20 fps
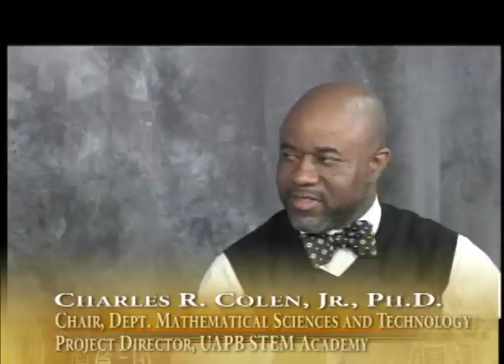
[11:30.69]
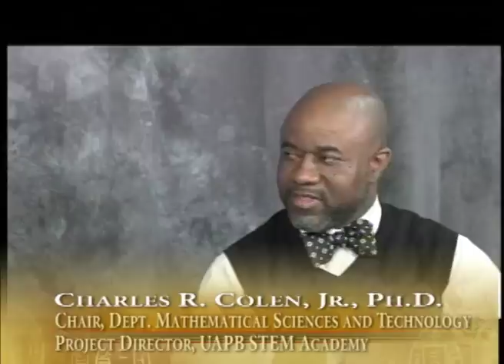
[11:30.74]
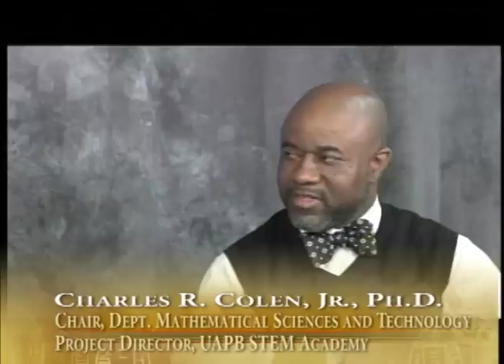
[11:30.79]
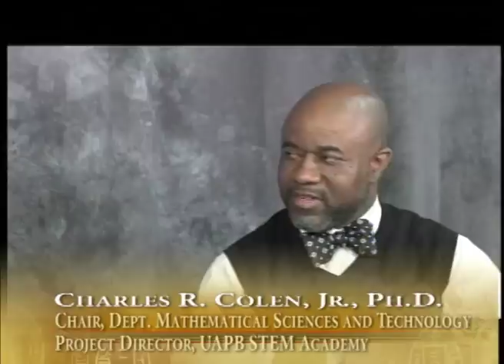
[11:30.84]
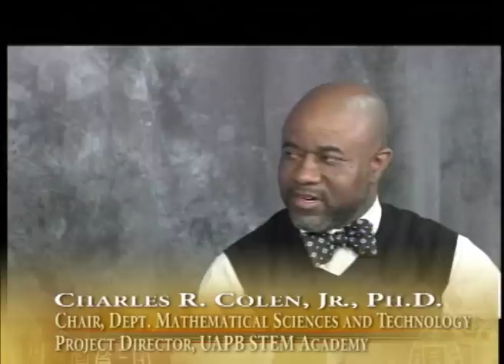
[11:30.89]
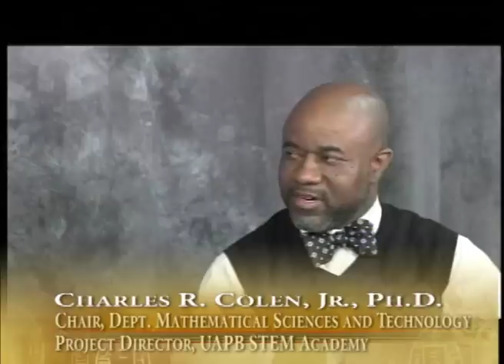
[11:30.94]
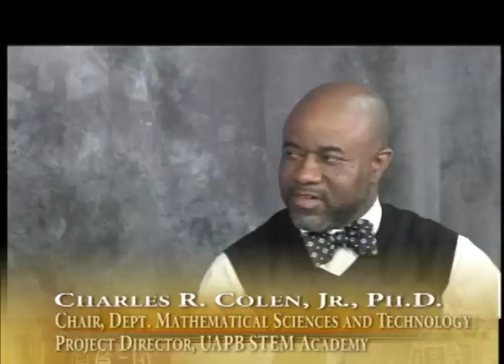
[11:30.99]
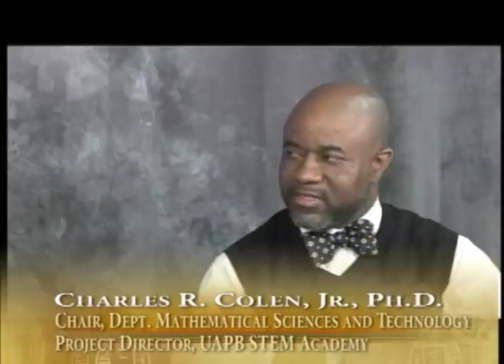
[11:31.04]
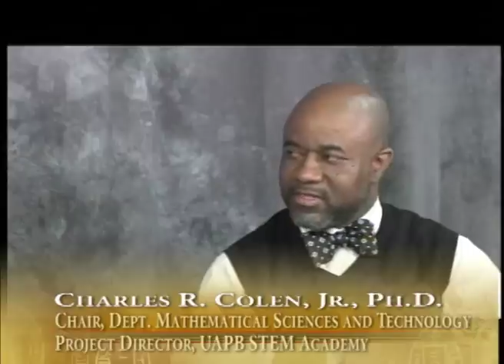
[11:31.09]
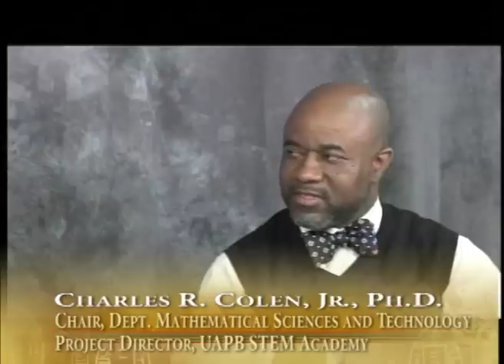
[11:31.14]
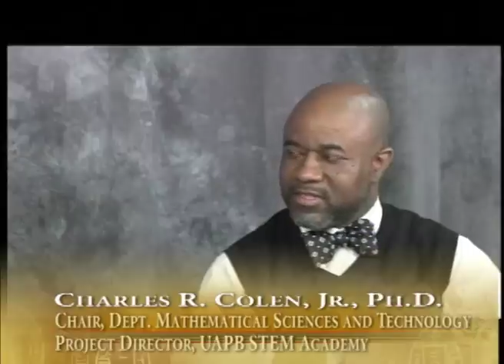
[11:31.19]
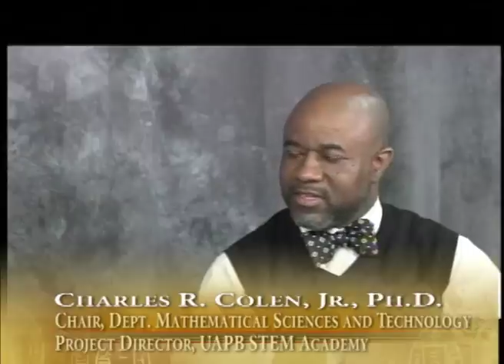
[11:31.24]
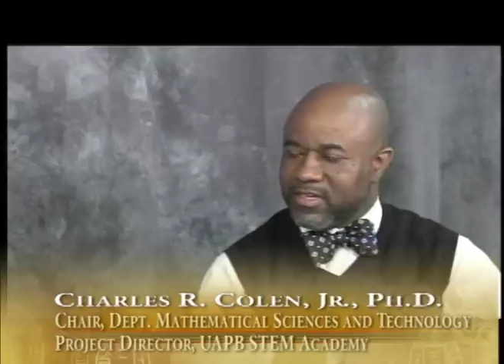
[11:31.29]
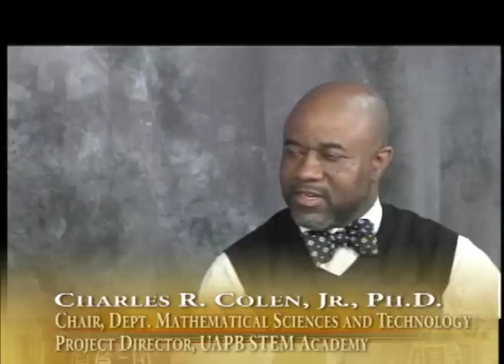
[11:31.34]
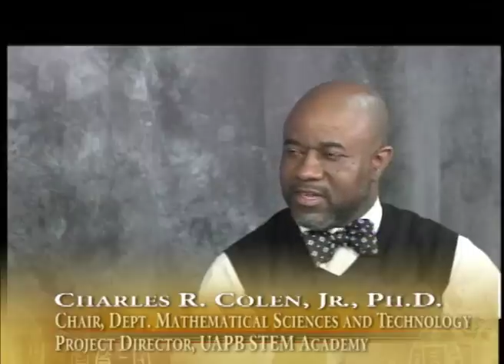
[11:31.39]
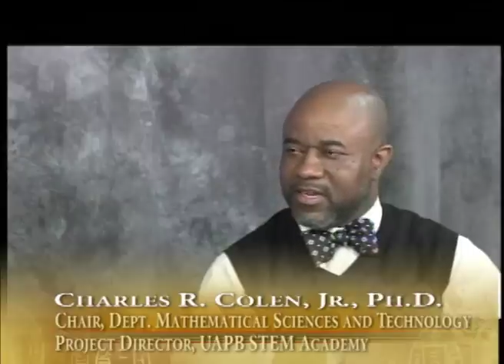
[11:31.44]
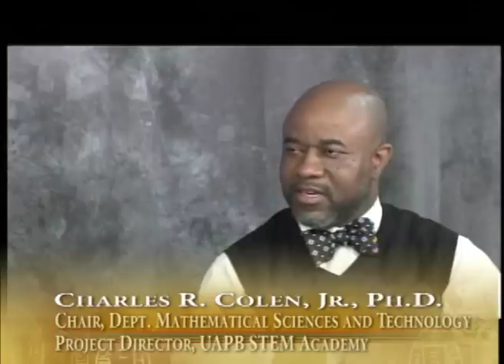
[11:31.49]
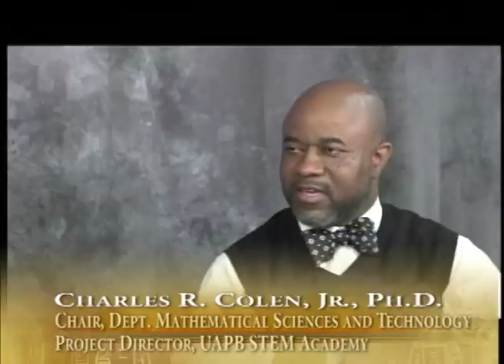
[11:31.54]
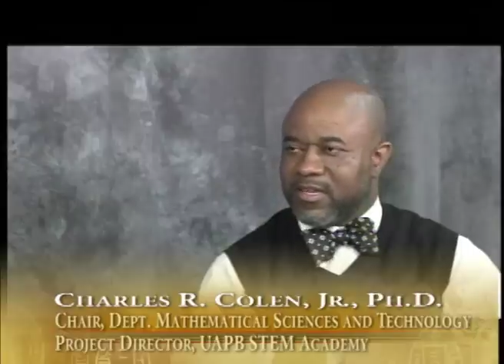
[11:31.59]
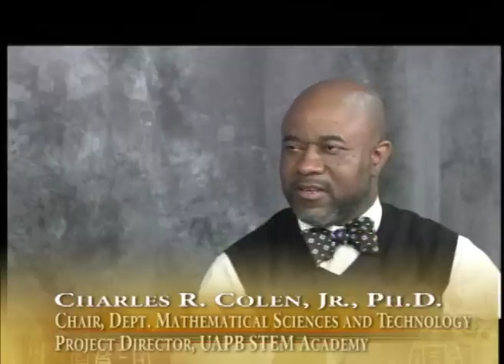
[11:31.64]

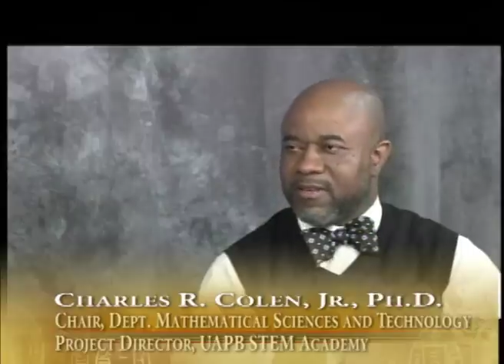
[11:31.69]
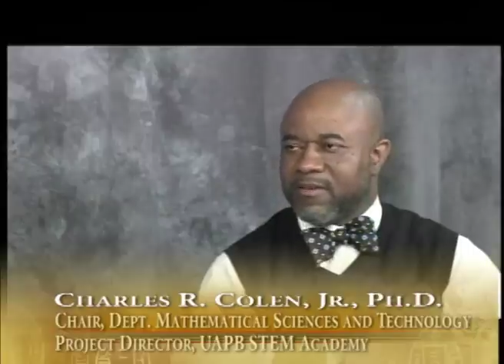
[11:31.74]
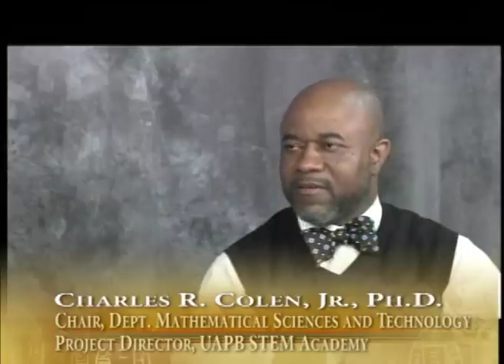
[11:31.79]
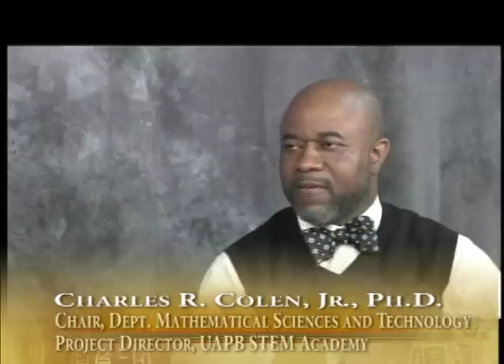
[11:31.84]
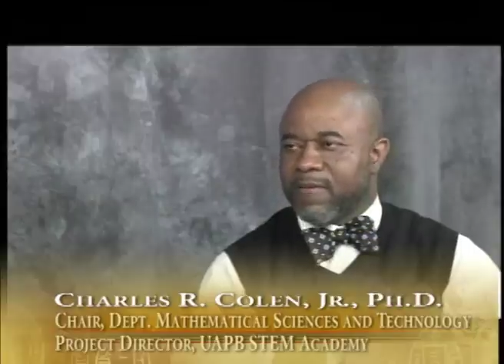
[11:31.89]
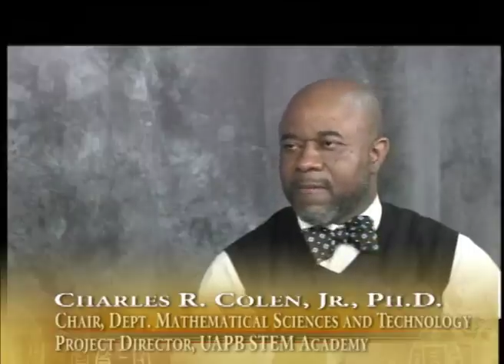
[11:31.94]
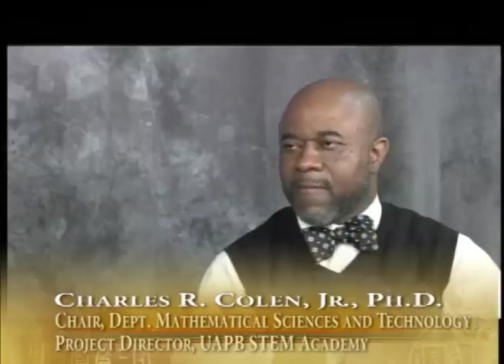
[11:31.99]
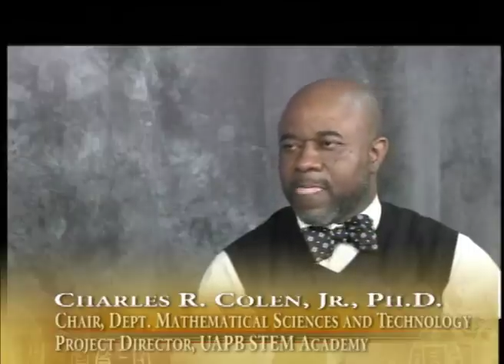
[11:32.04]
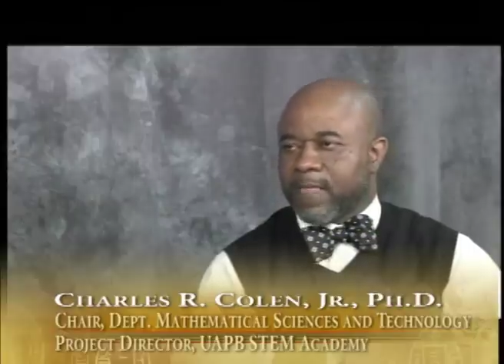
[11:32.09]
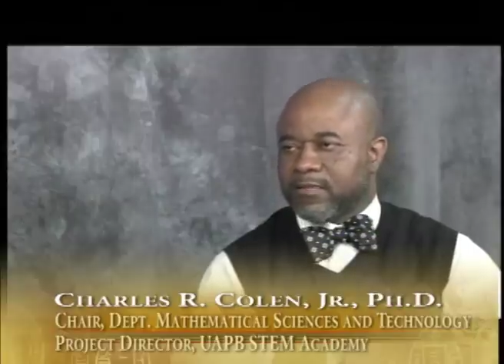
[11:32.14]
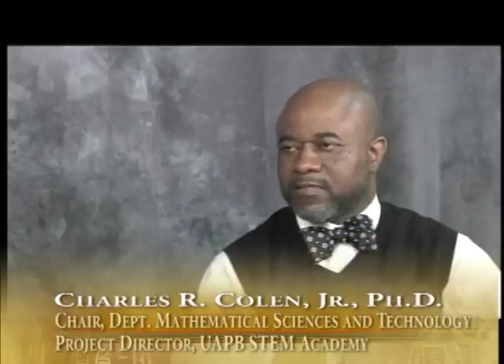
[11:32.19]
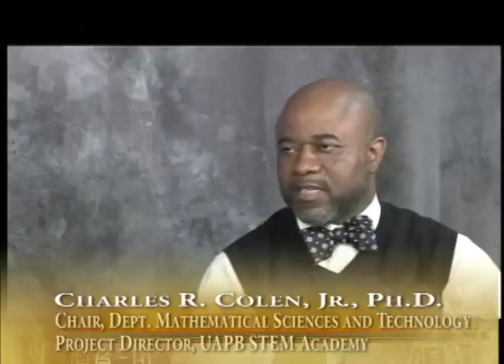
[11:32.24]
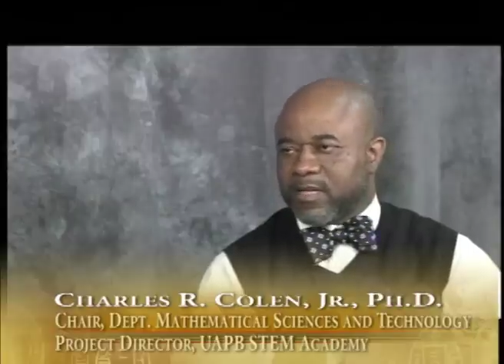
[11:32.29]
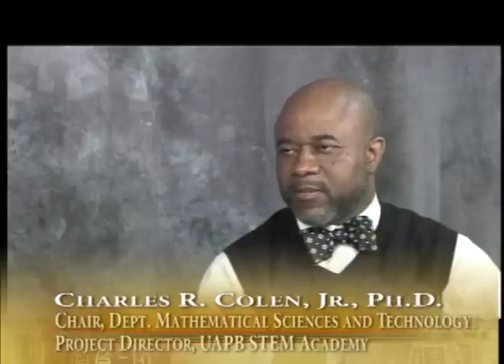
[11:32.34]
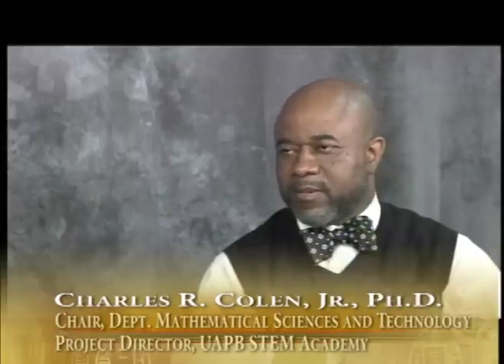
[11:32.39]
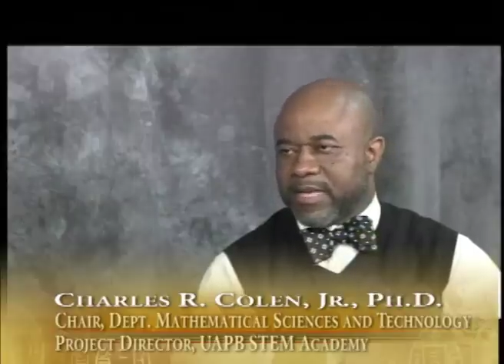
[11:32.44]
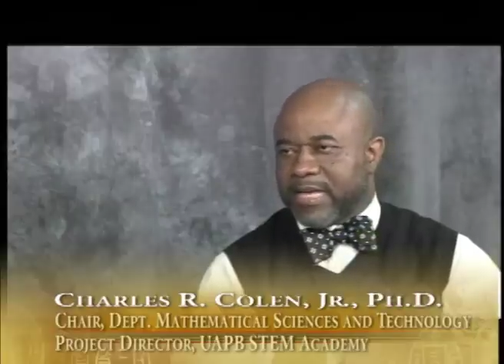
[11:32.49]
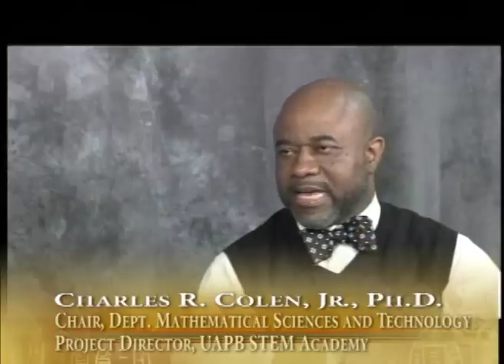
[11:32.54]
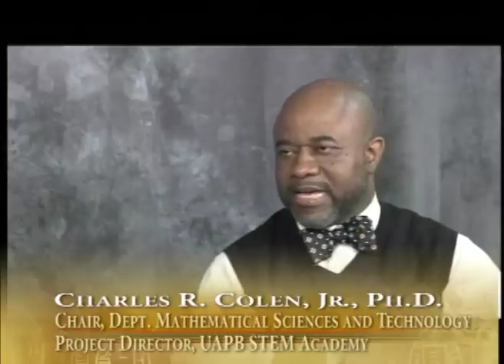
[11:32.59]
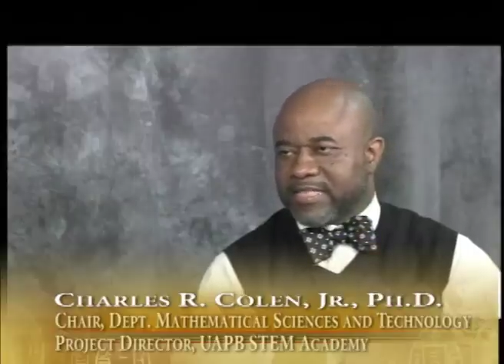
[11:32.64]
Thursday and
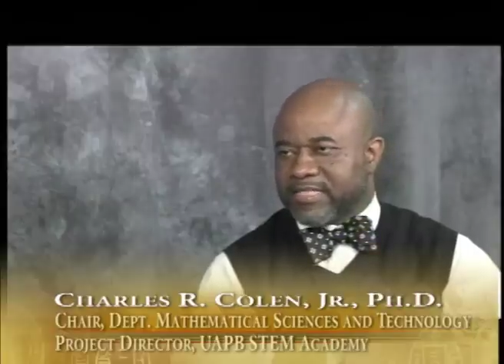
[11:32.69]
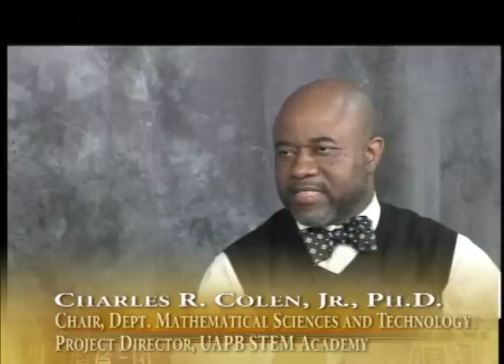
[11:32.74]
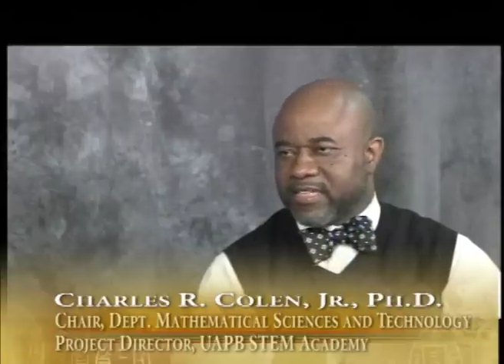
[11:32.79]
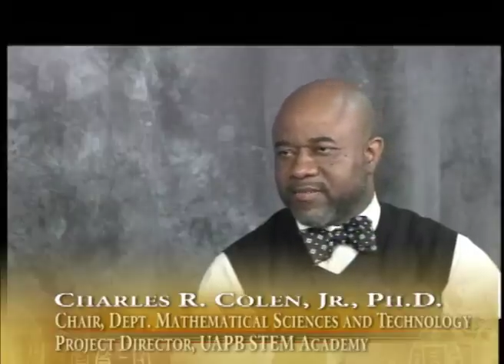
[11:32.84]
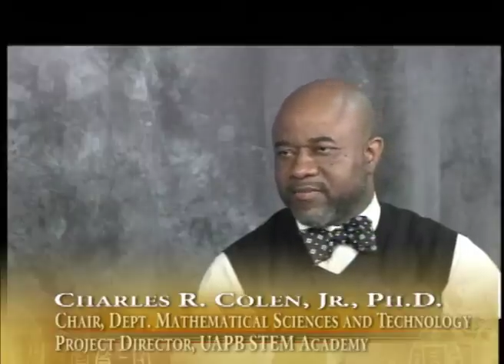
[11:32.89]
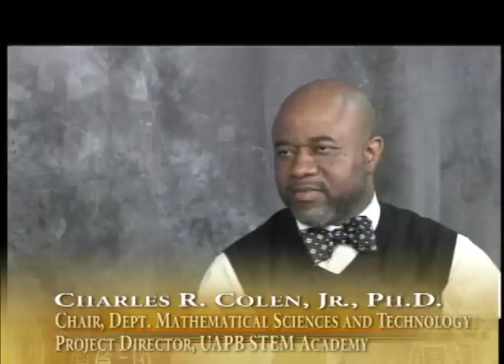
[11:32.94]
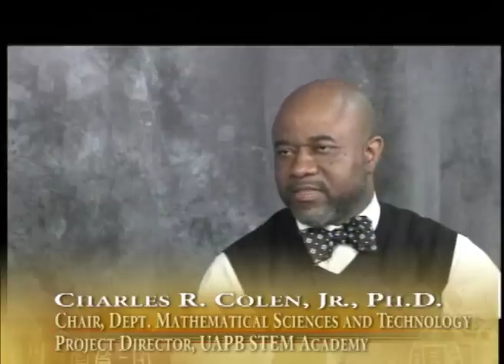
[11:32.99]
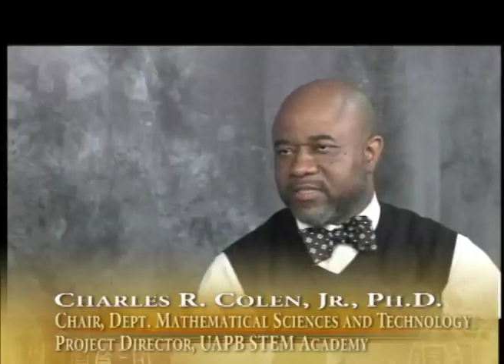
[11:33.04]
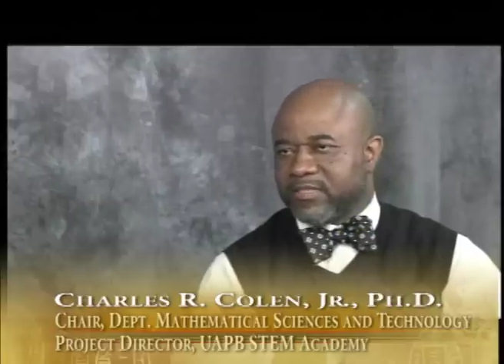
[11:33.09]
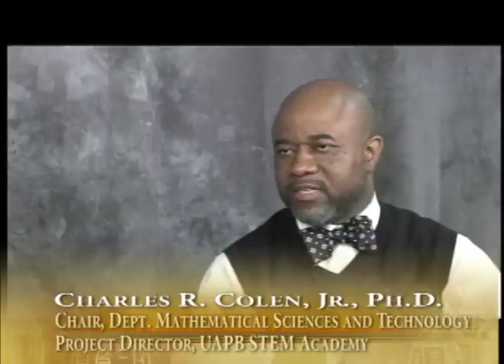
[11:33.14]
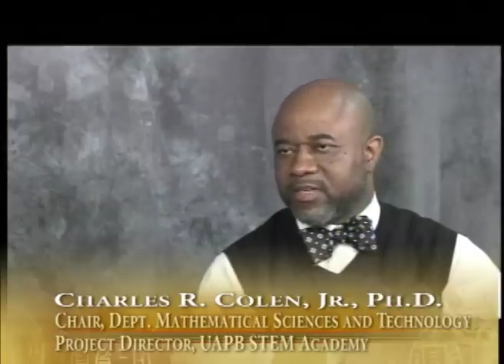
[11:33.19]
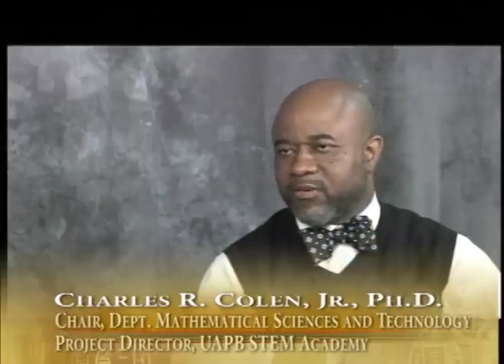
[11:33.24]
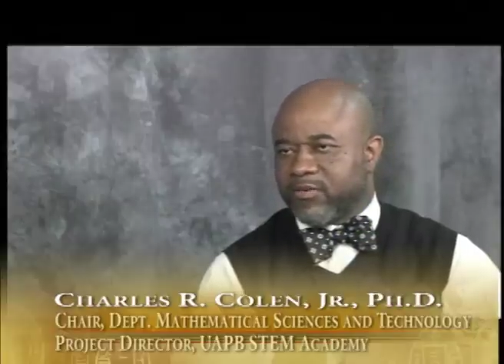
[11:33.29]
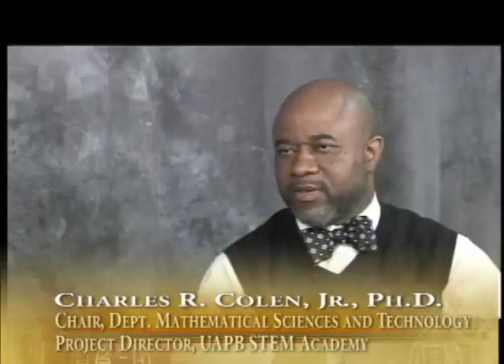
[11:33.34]
some of the activities that